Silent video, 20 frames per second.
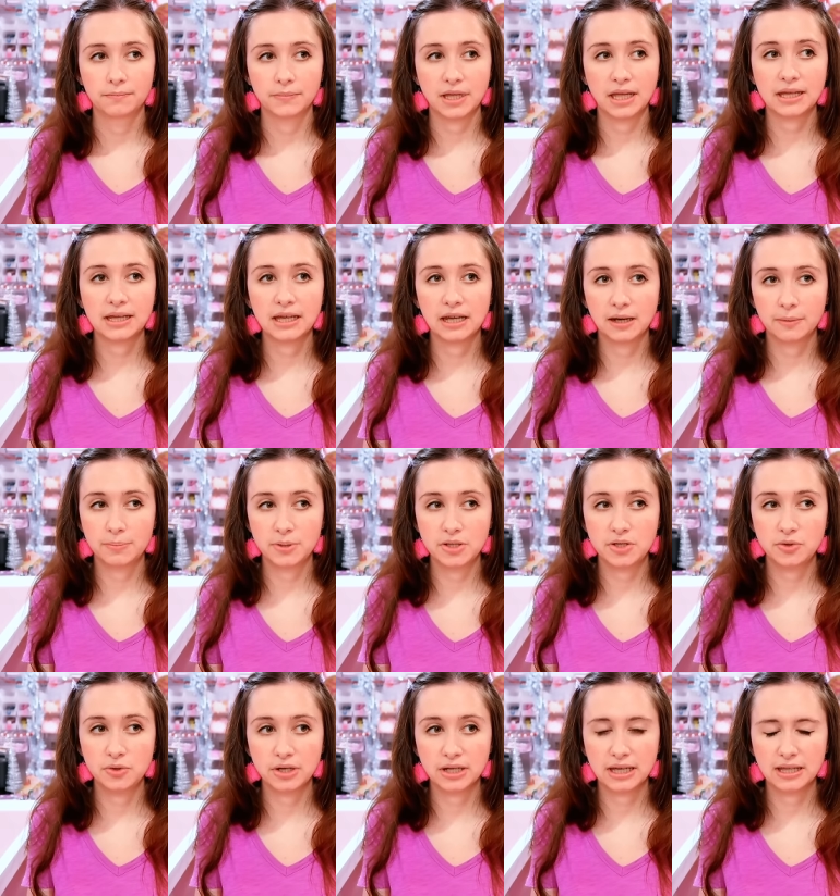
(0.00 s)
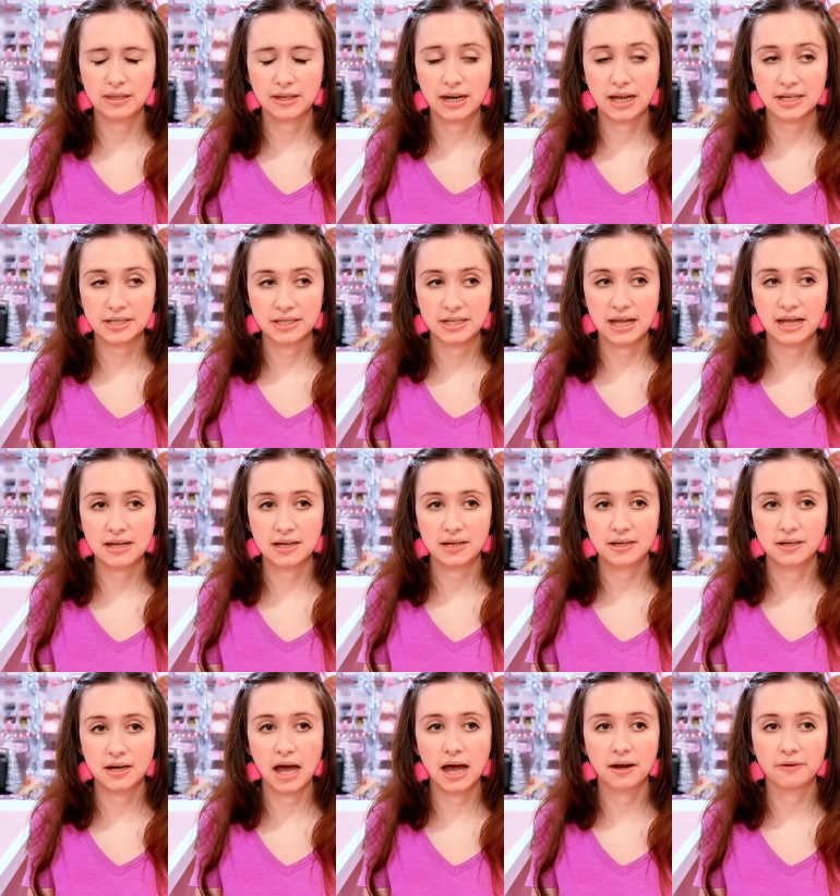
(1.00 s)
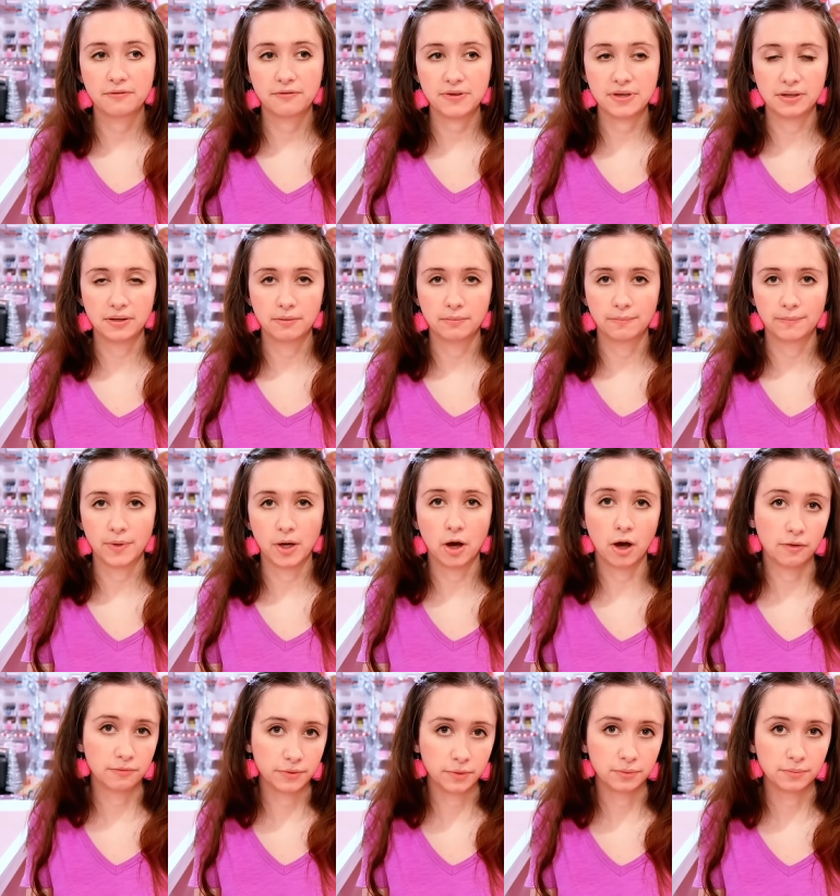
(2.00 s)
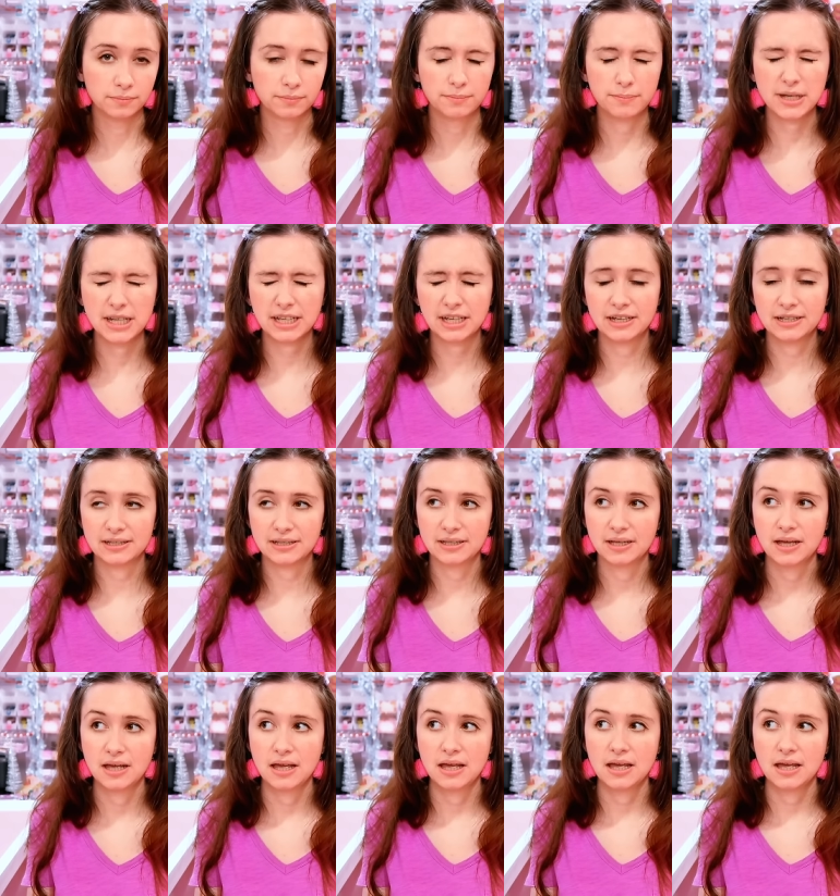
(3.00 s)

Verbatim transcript: can get up and do it again the next day and not feel awful because